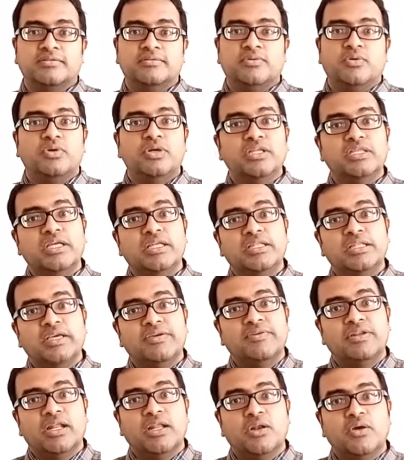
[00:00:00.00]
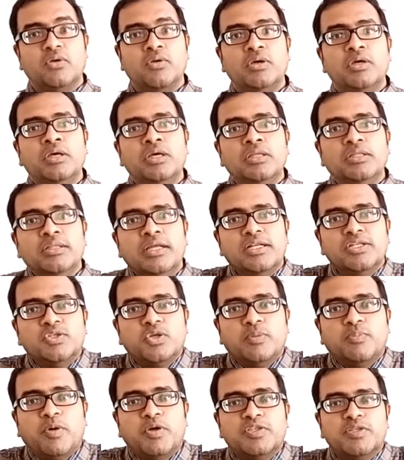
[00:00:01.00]
Only then they will allow. That is
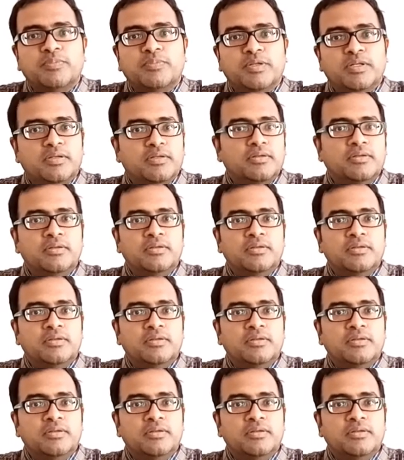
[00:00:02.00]
not possible.